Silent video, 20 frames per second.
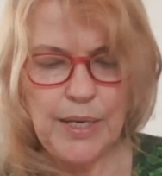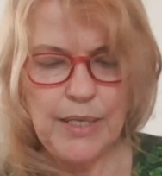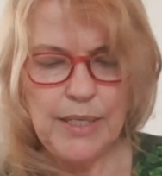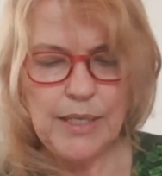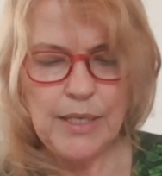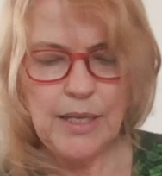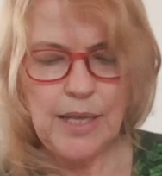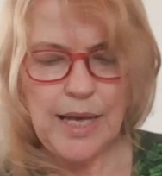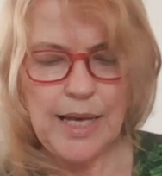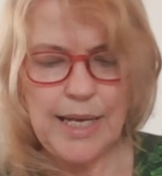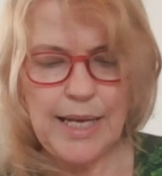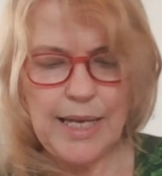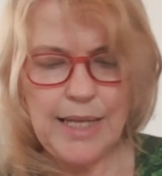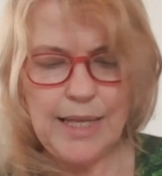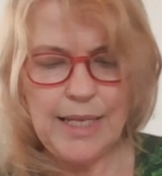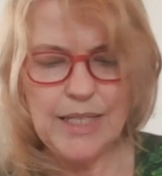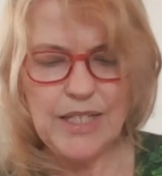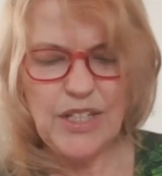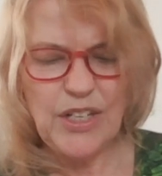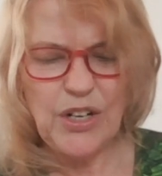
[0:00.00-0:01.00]
till I get
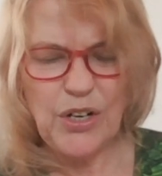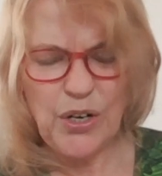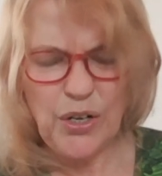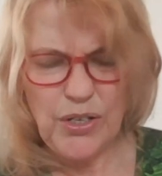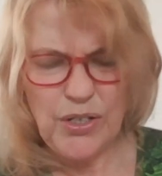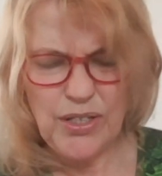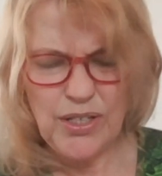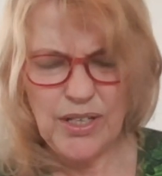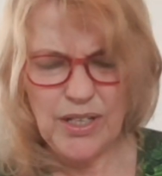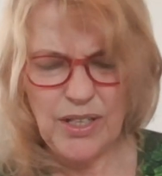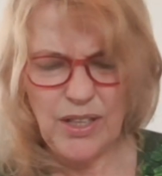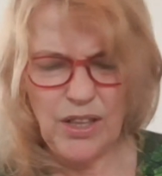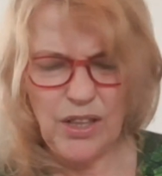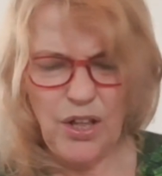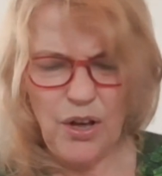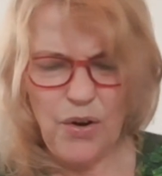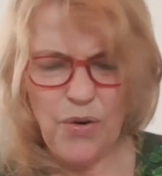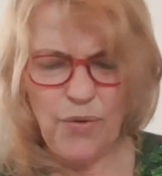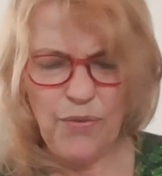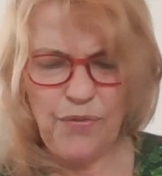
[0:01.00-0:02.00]
this cursed
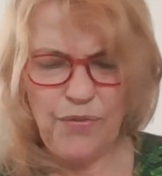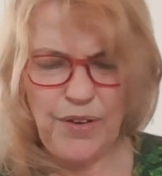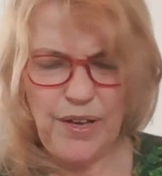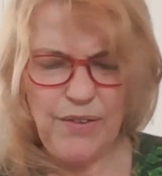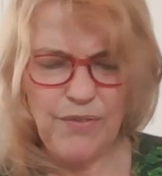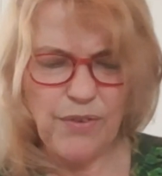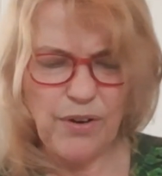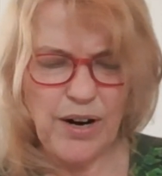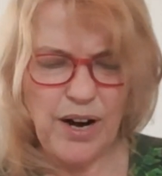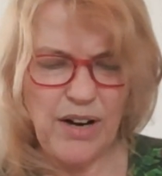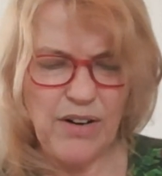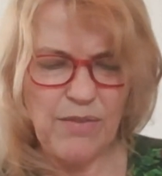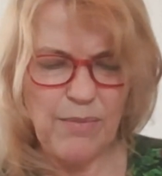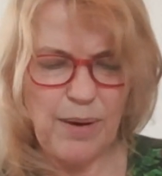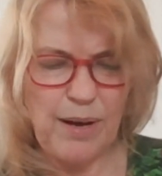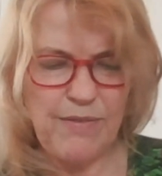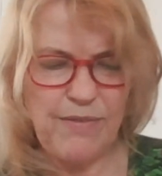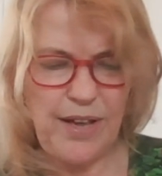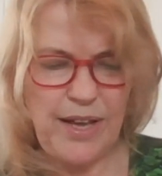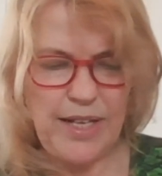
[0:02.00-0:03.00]
low fever out of
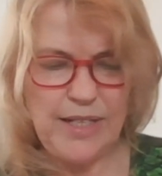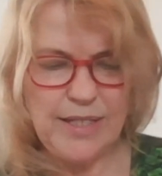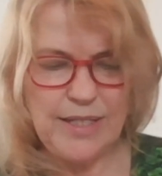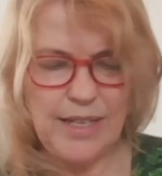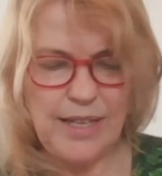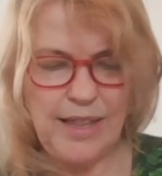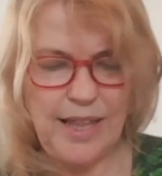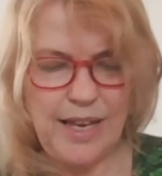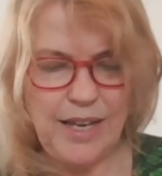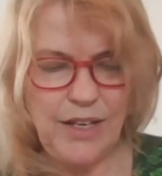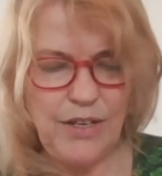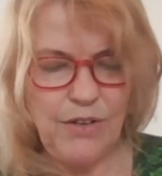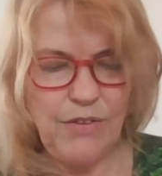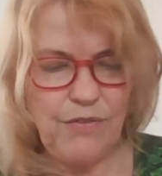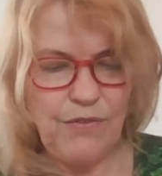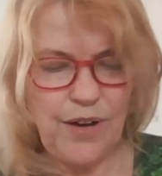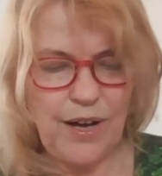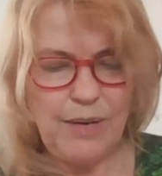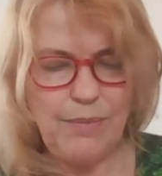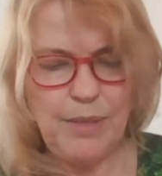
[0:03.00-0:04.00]
my veins, and then you'll
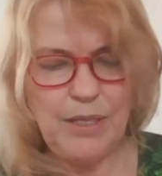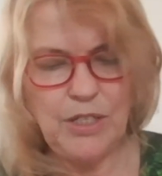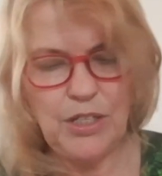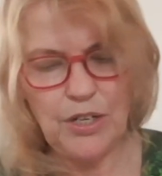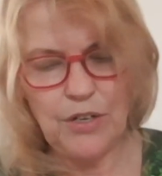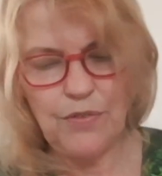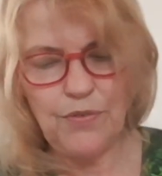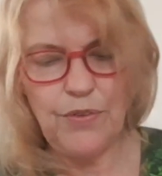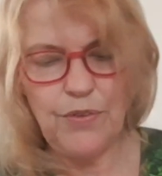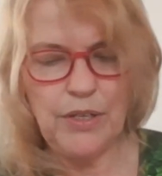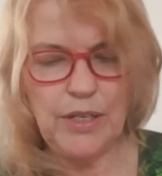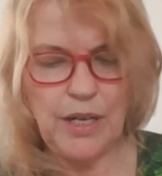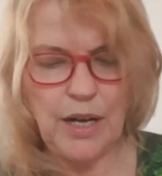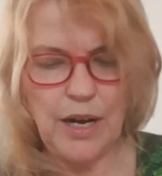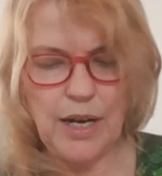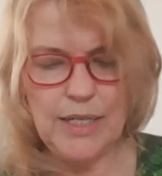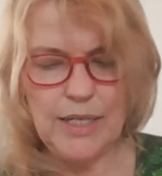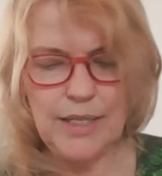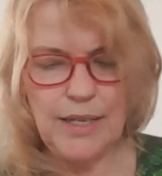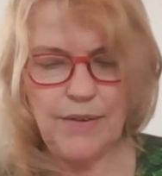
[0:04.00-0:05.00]
find me cheerful and
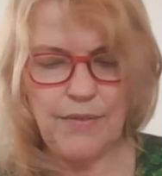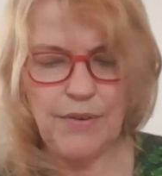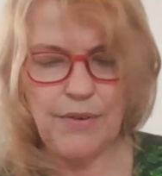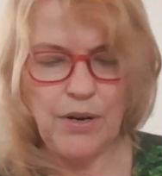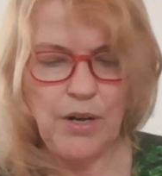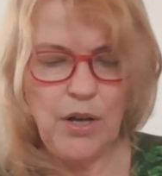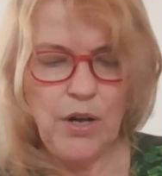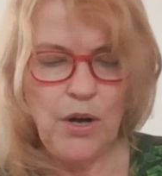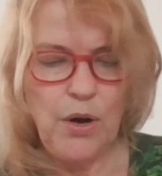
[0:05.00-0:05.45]
kind as ever.